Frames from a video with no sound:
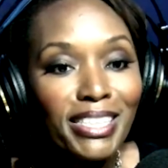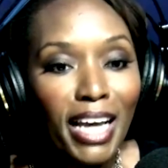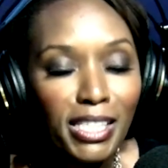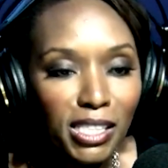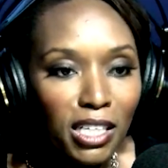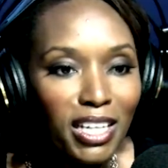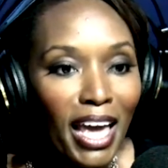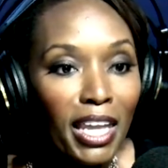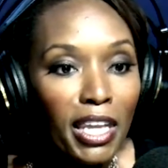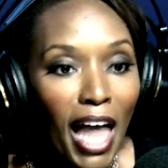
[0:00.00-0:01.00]
destined
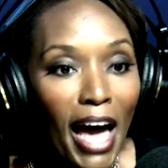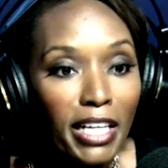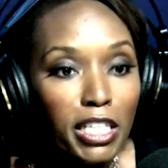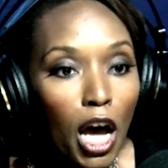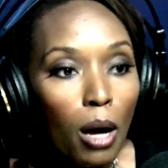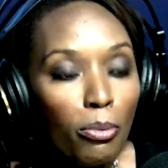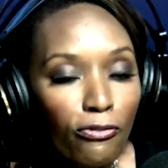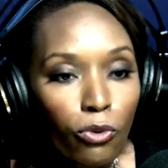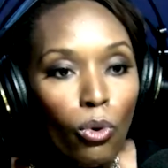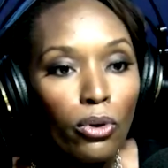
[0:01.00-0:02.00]
and lined up
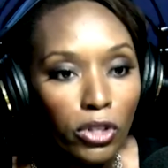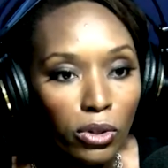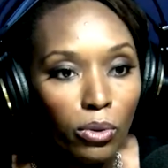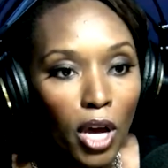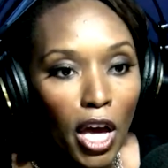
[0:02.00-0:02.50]
for you.